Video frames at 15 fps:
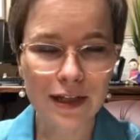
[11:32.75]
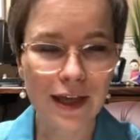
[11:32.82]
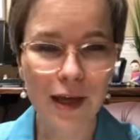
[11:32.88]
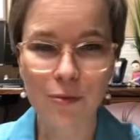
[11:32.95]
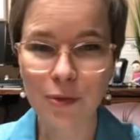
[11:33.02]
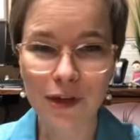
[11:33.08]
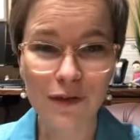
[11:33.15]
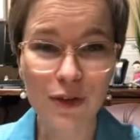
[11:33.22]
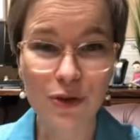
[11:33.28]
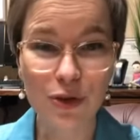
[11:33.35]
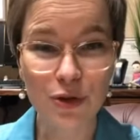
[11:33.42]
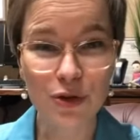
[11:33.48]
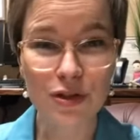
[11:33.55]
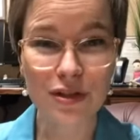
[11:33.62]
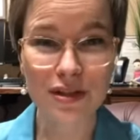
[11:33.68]
Can't believe that
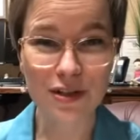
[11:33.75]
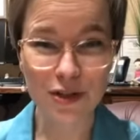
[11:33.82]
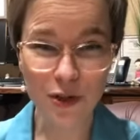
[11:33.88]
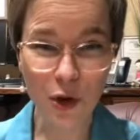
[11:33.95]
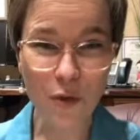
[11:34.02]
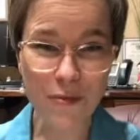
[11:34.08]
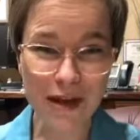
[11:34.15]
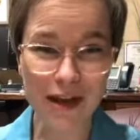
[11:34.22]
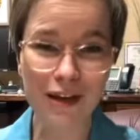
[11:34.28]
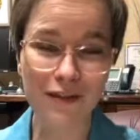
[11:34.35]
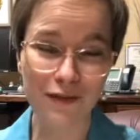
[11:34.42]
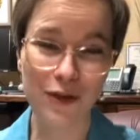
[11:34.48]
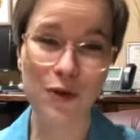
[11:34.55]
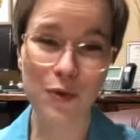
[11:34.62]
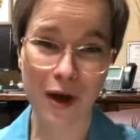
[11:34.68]
there's so many of
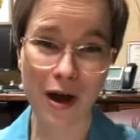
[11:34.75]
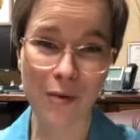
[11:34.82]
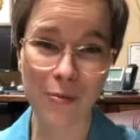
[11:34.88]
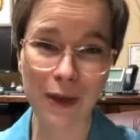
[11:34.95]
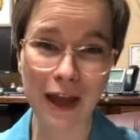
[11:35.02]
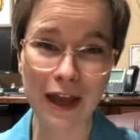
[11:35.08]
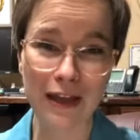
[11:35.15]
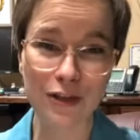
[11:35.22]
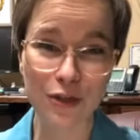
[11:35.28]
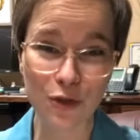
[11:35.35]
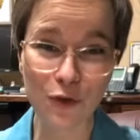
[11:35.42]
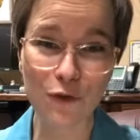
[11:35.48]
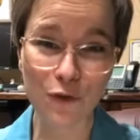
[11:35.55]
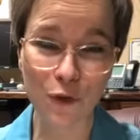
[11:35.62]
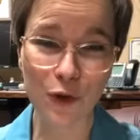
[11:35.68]
you up at
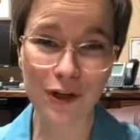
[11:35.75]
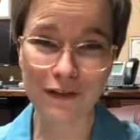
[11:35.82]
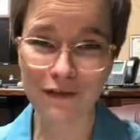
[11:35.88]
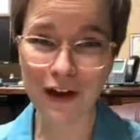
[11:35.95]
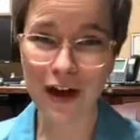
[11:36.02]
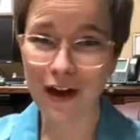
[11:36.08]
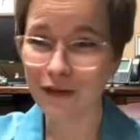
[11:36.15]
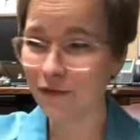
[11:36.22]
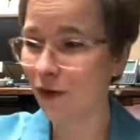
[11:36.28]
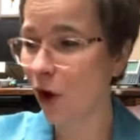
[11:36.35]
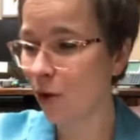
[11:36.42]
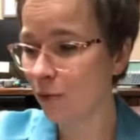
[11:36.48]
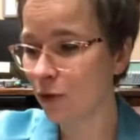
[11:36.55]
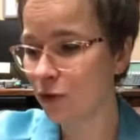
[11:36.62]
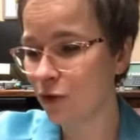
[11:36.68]
2:45,
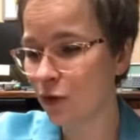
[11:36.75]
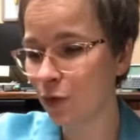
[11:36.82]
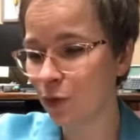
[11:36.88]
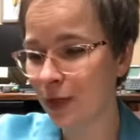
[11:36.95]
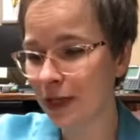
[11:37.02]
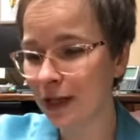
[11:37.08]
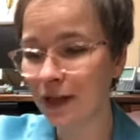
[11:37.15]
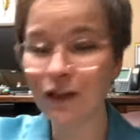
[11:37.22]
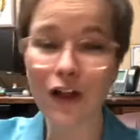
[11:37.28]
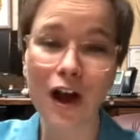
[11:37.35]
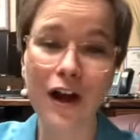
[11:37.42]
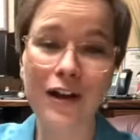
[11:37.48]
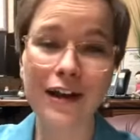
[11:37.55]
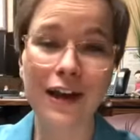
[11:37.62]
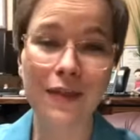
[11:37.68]
almost 3
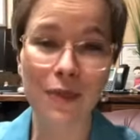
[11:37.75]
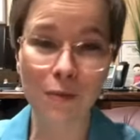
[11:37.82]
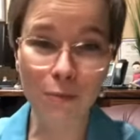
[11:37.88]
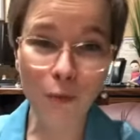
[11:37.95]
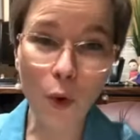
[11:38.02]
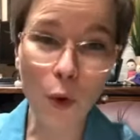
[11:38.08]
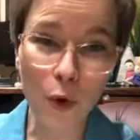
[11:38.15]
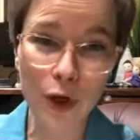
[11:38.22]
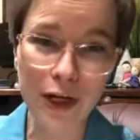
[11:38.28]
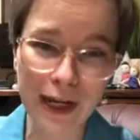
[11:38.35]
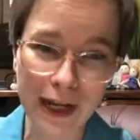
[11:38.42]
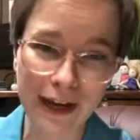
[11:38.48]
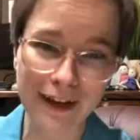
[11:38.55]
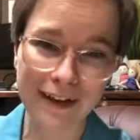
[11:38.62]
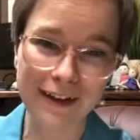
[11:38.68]
o'clock in the
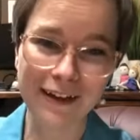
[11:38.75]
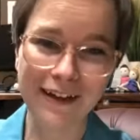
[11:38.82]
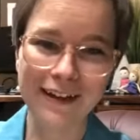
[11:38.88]
morning.